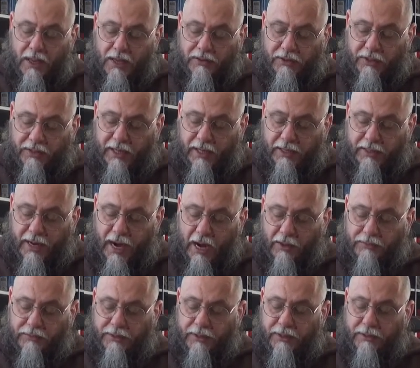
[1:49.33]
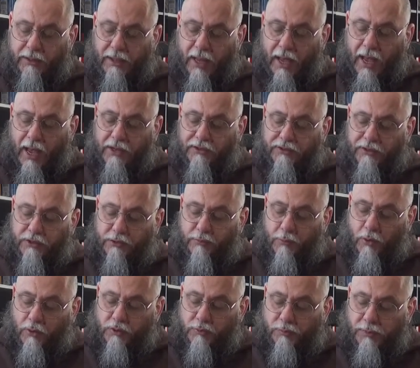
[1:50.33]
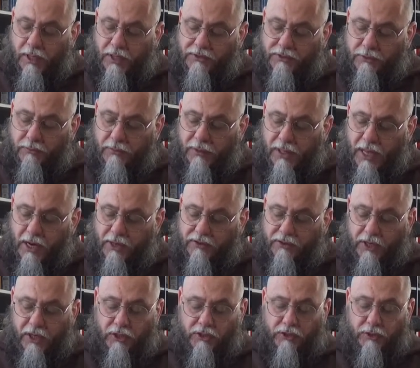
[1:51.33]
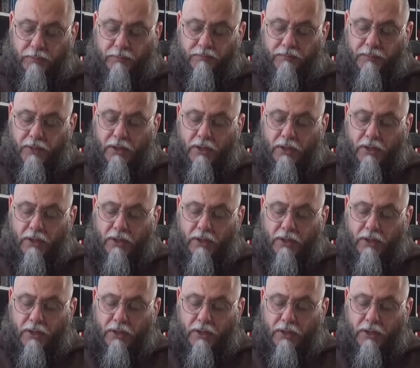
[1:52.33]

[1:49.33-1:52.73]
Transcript: the king counted it as his most pleasant relaxation